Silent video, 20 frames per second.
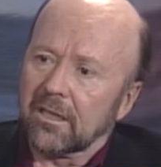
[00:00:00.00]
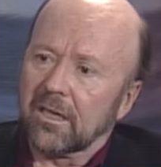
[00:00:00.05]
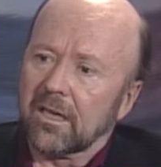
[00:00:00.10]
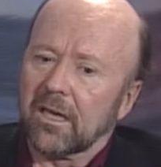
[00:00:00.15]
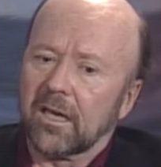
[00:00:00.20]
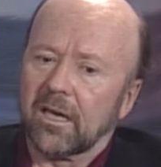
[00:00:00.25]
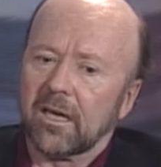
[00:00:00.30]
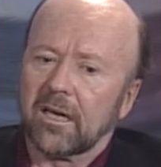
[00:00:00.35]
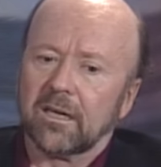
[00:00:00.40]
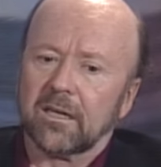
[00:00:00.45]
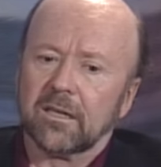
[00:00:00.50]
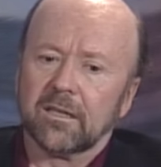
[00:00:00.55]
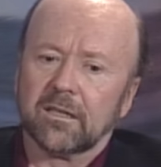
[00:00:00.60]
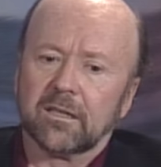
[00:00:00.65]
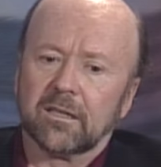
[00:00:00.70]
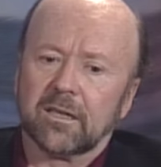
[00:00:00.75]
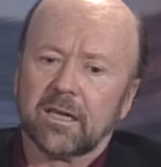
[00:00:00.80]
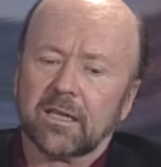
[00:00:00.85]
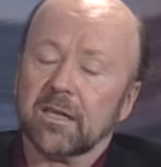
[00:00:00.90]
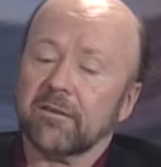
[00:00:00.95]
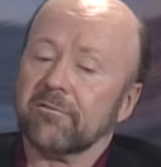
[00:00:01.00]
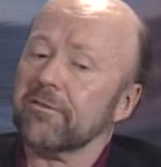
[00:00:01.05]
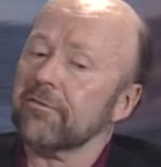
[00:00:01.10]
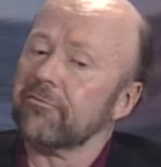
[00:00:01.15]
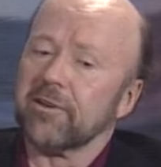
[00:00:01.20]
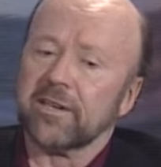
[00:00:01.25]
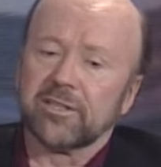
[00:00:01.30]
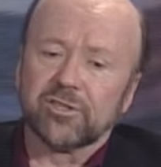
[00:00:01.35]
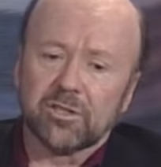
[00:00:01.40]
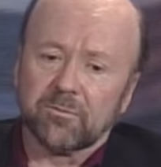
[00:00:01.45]
I loved the
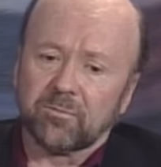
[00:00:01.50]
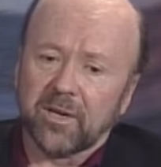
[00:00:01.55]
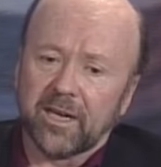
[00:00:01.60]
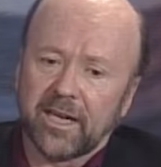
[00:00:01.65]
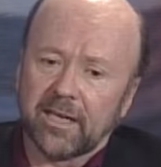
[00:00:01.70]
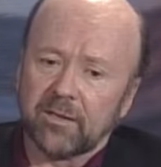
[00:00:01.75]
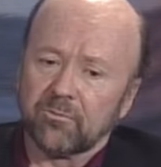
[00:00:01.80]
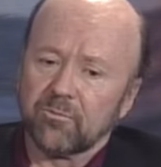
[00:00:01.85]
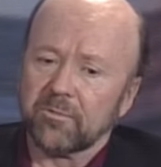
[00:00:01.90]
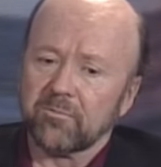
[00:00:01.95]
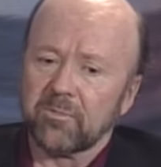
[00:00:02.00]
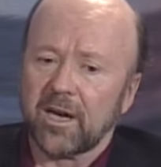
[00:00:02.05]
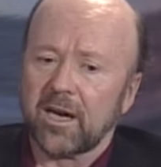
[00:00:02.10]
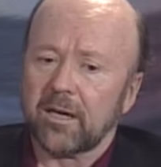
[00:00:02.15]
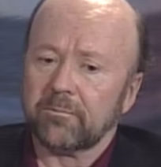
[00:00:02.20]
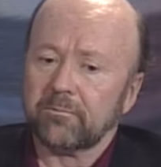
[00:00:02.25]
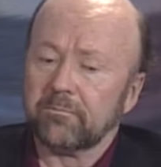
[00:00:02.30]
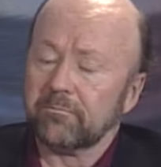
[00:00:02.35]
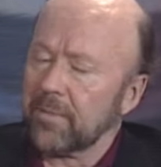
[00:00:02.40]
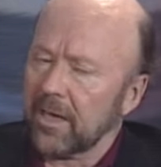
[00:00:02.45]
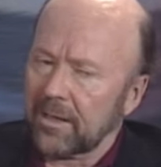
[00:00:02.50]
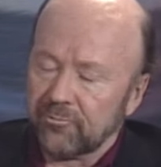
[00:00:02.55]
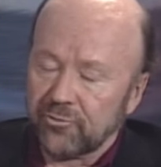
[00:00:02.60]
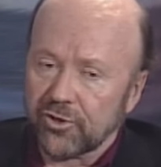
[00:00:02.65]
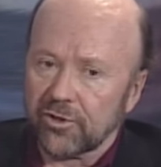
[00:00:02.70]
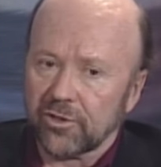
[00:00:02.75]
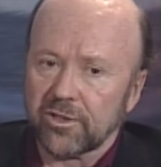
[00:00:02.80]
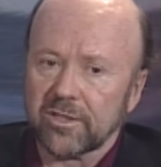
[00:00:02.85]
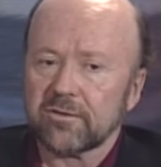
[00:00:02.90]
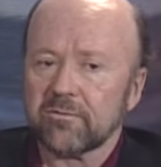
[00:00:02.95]
friendship I had with Bob. Bob
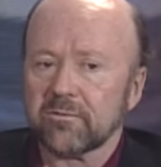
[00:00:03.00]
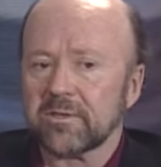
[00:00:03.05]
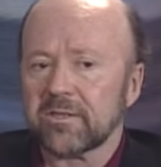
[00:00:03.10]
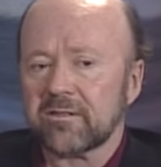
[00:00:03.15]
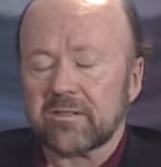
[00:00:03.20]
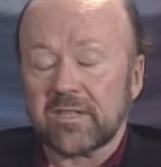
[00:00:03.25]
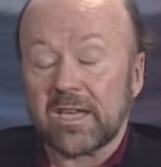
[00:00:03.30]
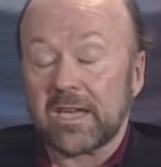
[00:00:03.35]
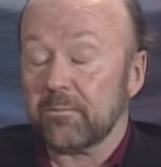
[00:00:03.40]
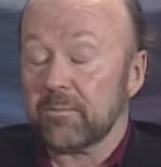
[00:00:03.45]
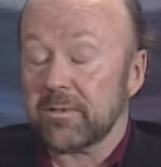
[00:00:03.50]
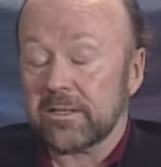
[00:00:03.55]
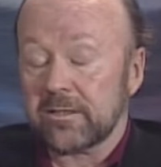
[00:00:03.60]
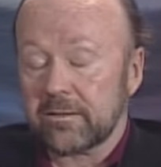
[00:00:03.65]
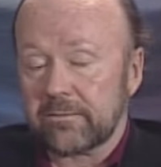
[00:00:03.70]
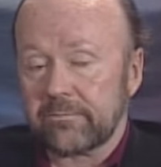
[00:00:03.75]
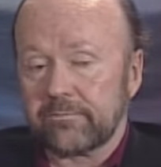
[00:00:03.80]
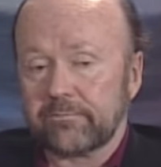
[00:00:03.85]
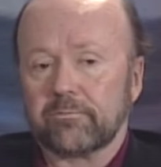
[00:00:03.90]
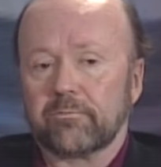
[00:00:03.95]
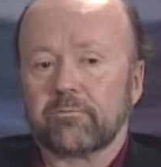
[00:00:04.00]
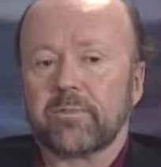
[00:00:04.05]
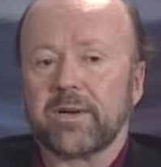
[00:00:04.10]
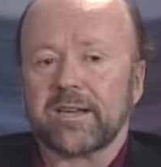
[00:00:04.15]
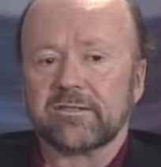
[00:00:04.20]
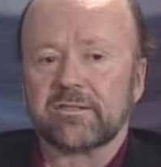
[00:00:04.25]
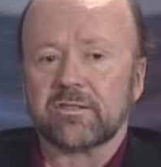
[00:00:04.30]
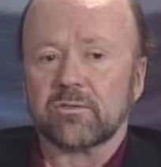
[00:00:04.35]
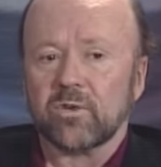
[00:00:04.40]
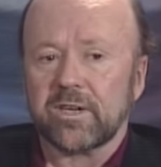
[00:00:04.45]
Juergens was his name. He's
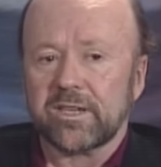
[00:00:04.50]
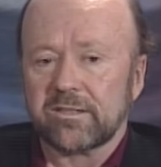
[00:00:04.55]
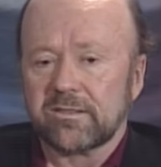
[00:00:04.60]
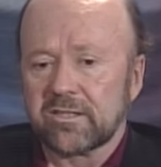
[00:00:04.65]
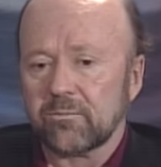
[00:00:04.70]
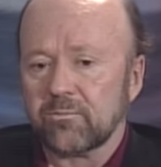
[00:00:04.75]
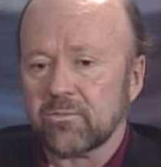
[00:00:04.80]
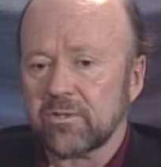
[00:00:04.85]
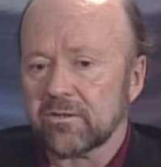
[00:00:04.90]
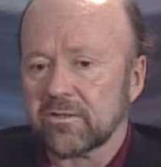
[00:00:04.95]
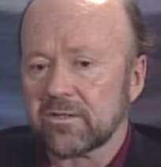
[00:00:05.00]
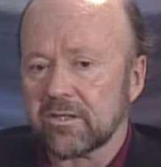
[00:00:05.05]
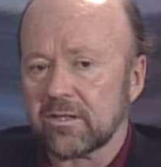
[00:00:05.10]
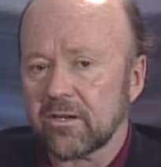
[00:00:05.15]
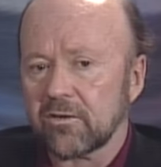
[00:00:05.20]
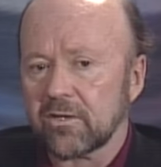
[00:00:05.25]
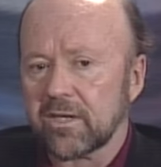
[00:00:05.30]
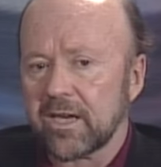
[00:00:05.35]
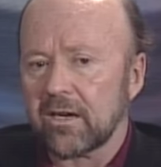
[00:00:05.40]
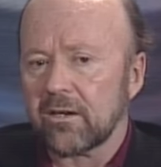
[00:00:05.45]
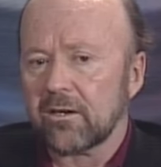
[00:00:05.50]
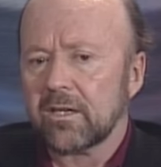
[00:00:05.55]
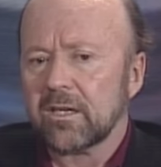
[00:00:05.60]
passed away some years ago now.